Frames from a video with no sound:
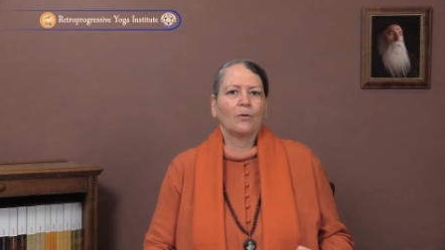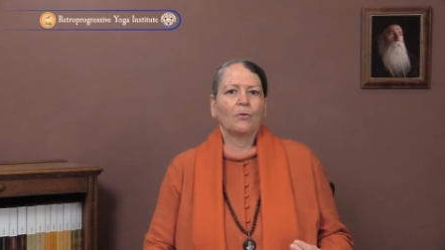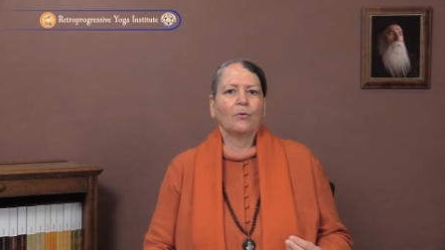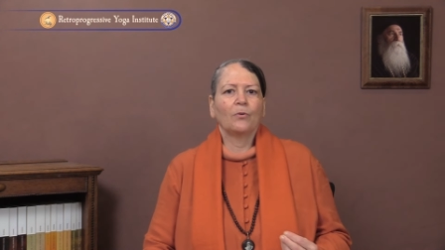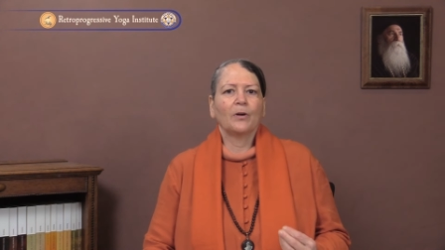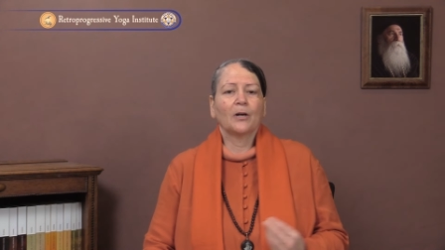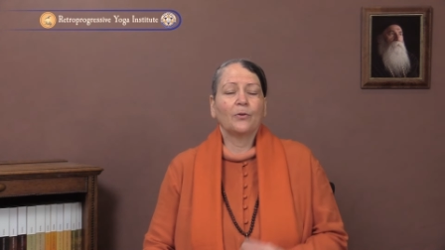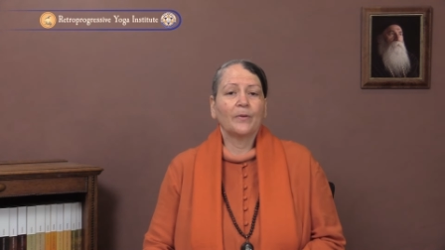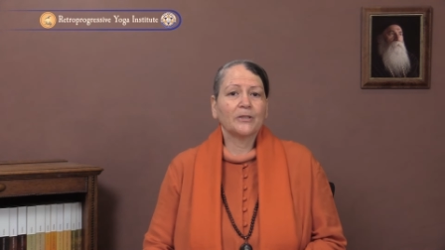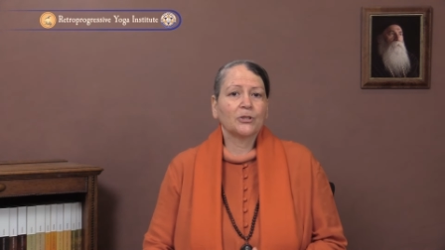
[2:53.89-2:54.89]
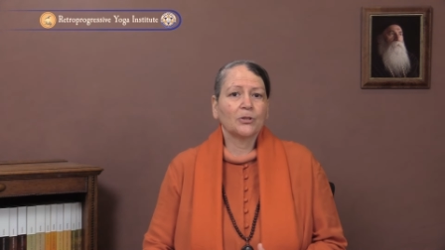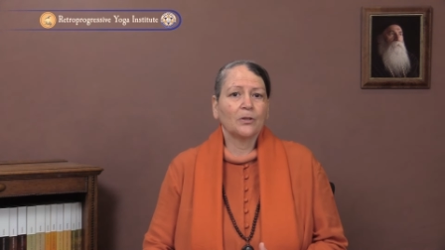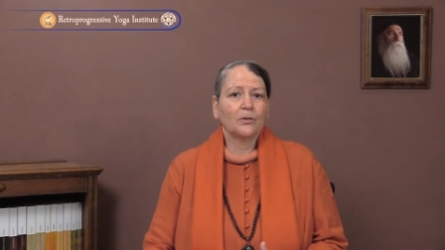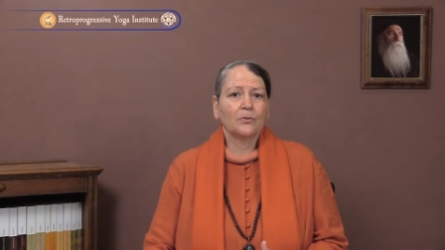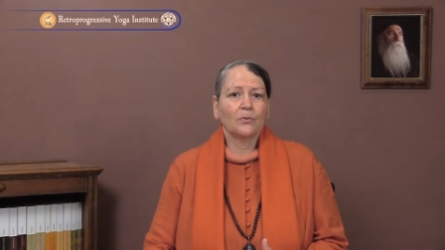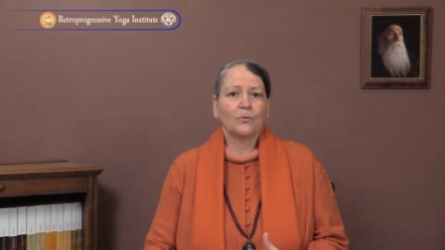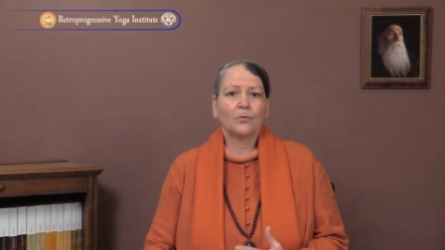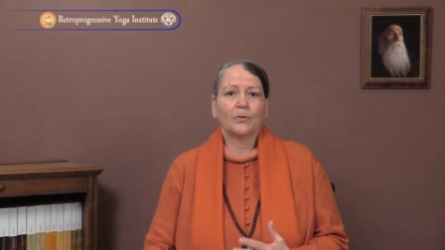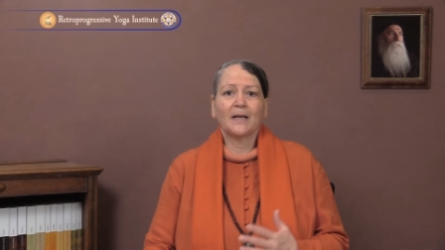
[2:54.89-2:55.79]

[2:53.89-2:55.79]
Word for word: or a question or